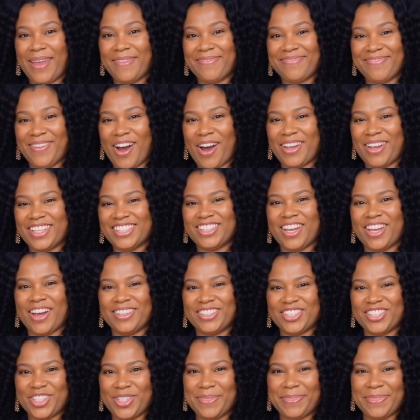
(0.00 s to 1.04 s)
Focus
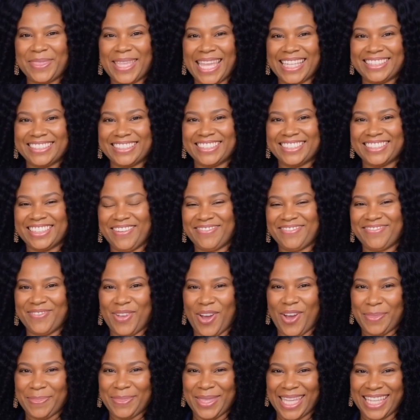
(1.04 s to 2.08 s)
on duplexes and
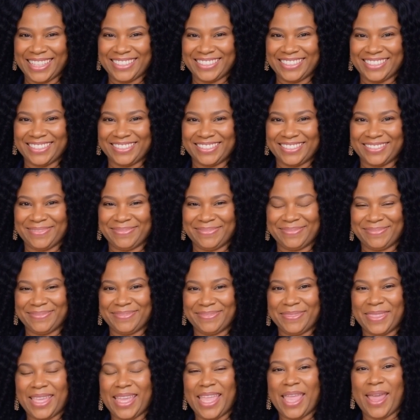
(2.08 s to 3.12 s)
fourplexes,
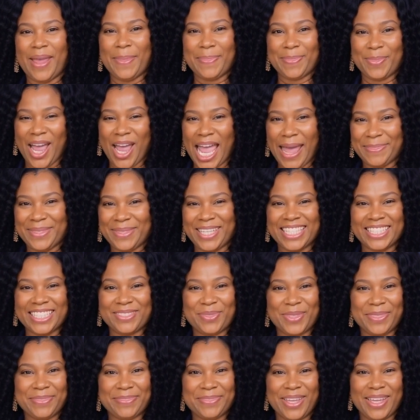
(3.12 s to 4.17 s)
properties
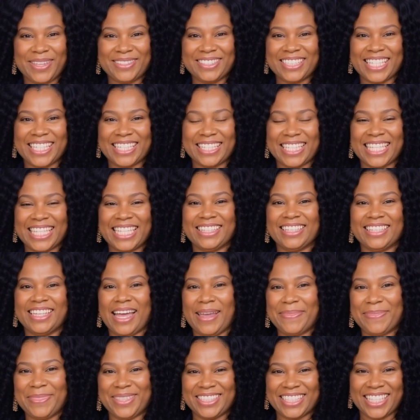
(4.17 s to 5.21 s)
with built-in
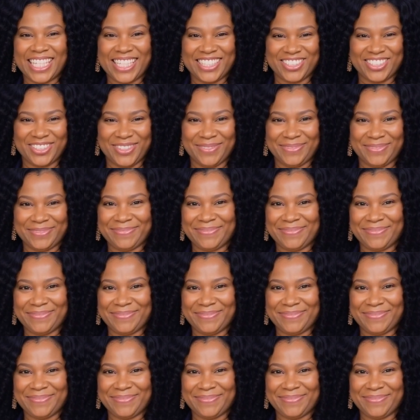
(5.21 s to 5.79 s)
income potential.